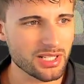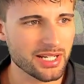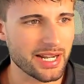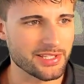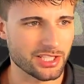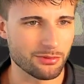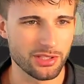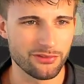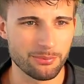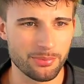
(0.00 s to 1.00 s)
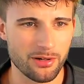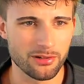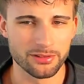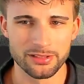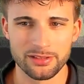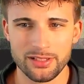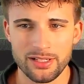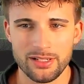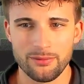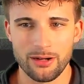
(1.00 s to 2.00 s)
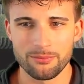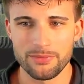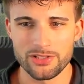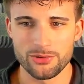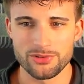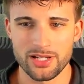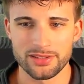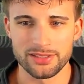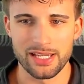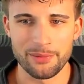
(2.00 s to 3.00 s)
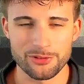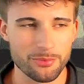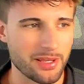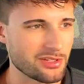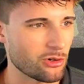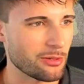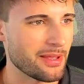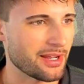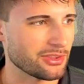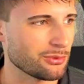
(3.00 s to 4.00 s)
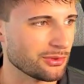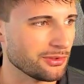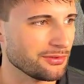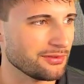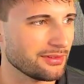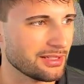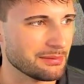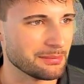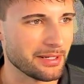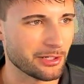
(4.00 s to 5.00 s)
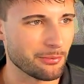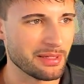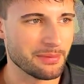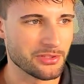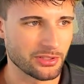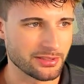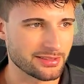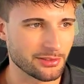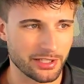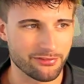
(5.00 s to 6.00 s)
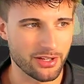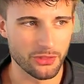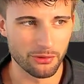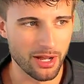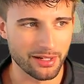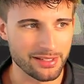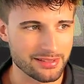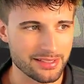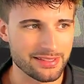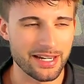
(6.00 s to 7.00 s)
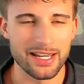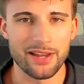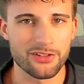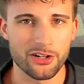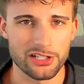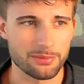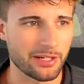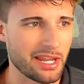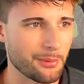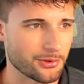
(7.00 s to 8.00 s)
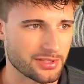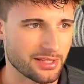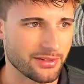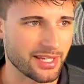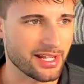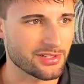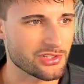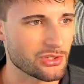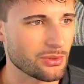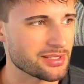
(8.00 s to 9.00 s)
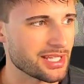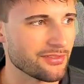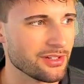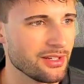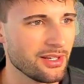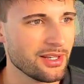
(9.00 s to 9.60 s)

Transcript: guy that's going to run the football, and while Minshew's not the absolute best quarterback in the world, I mean, Michael Pittman should still get fed the rock. He's getting 9.5 targets per game, plus 7 catches, 27%